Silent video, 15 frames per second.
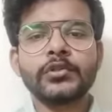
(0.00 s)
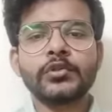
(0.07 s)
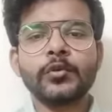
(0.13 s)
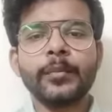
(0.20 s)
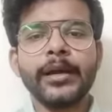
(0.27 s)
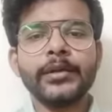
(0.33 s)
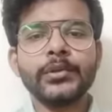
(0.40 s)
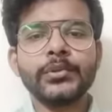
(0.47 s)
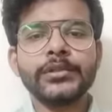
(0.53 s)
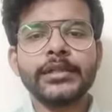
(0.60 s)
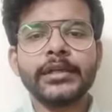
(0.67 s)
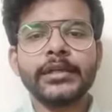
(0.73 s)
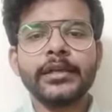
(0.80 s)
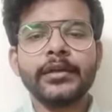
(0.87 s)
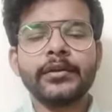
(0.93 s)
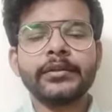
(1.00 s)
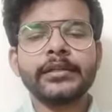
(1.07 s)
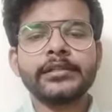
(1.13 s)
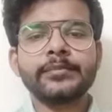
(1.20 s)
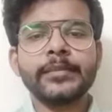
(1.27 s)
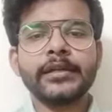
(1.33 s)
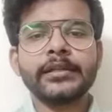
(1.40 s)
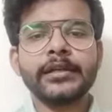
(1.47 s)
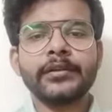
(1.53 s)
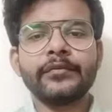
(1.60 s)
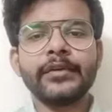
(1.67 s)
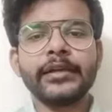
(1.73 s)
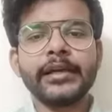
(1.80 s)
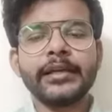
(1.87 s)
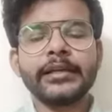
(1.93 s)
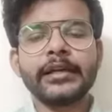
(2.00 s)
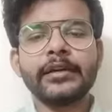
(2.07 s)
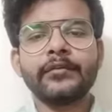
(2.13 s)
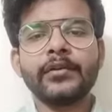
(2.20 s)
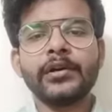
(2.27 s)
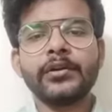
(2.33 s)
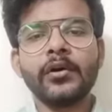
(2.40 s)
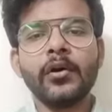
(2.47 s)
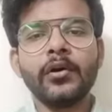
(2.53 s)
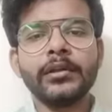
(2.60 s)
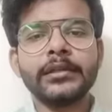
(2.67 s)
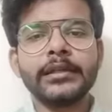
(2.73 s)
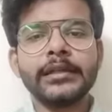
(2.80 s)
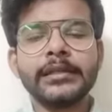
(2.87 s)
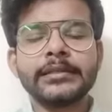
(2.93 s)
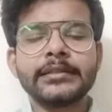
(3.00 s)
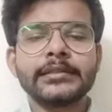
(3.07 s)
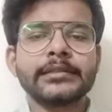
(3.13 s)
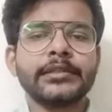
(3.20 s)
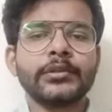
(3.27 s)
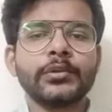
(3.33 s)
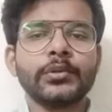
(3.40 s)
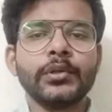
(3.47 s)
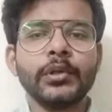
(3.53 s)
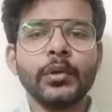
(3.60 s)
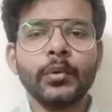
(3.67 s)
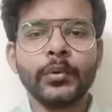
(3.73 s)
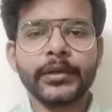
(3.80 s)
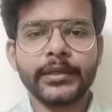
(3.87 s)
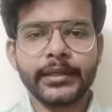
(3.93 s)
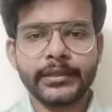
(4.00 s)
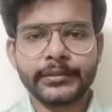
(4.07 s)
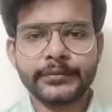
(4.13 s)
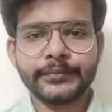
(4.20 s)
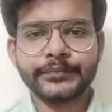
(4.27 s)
so by using this method we can convert all the letters into the lowercase.